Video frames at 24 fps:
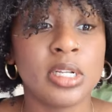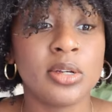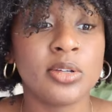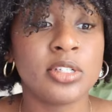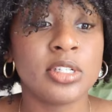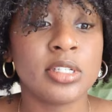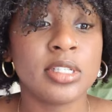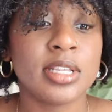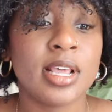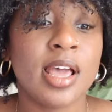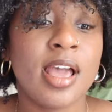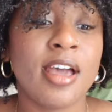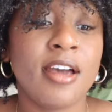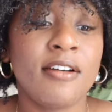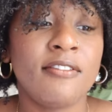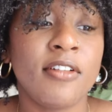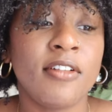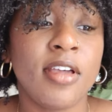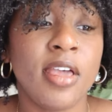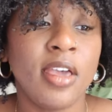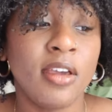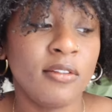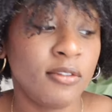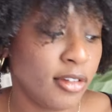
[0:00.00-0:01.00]
lotions I have
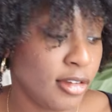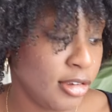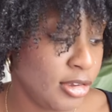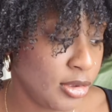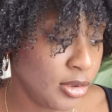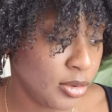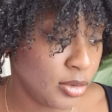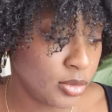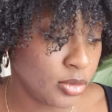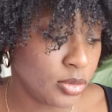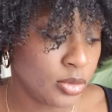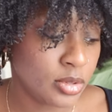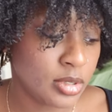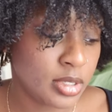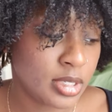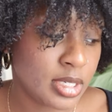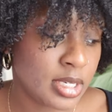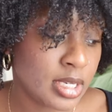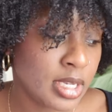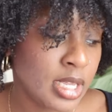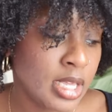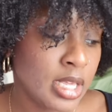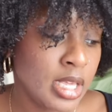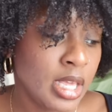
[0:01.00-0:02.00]
ever
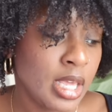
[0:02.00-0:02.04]
used.